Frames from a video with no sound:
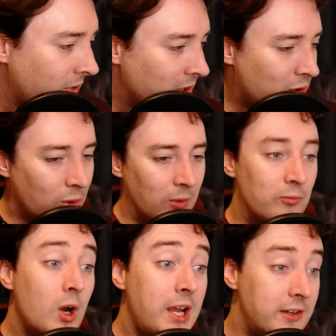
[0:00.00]
Cool.
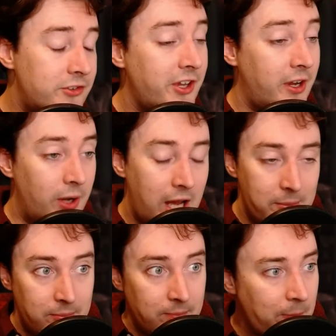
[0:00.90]
Right, so...
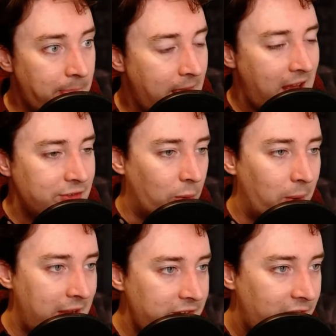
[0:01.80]
As
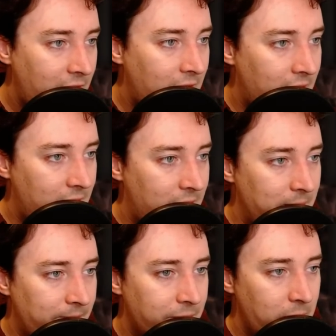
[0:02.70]
always,
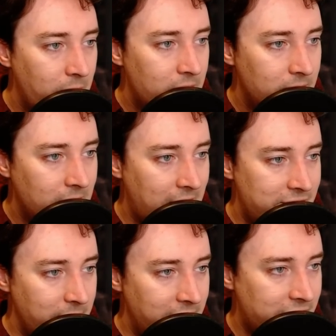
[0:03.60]
let's do
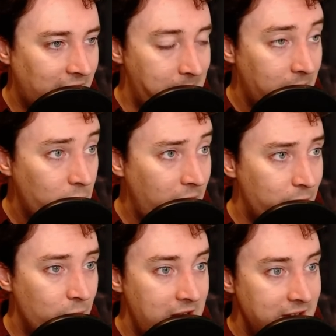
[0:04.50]
the disclaimer. We
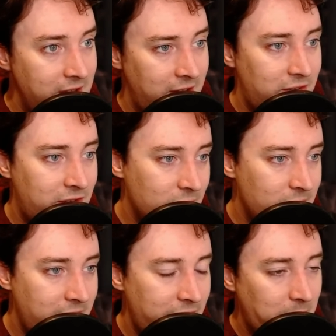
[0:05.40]
read these
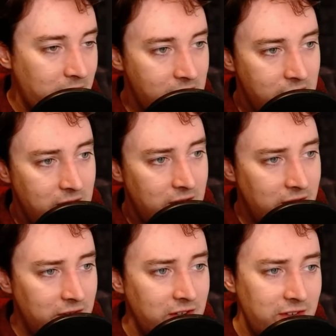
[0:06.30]
stories
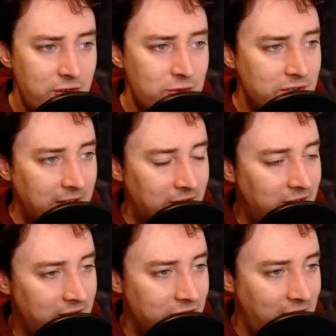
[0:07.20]
because it's interesting to
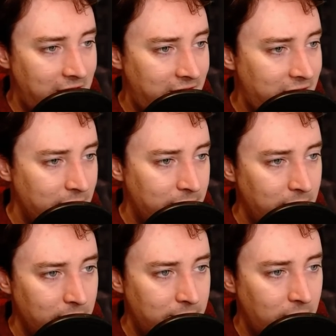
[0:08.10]
see the genesis of
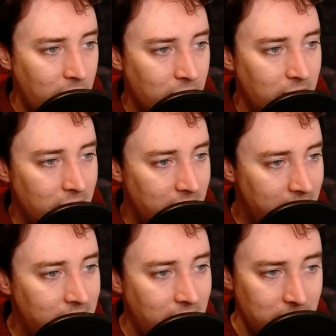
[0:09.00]
horror,
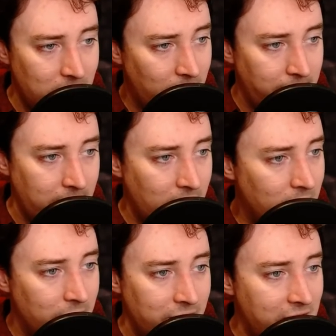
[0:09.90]
and gothic
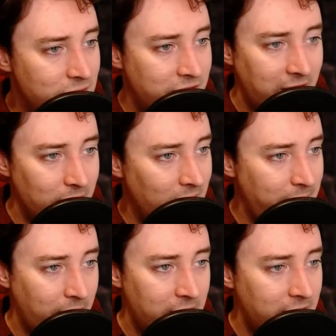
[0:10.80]
horror is interesting and really
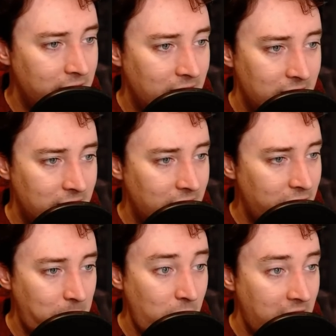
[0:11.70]
fun and
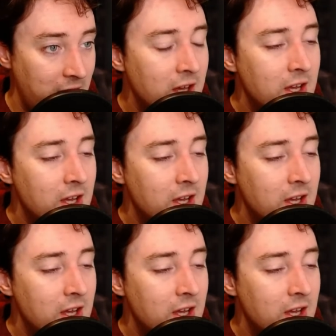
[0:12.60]
spooky.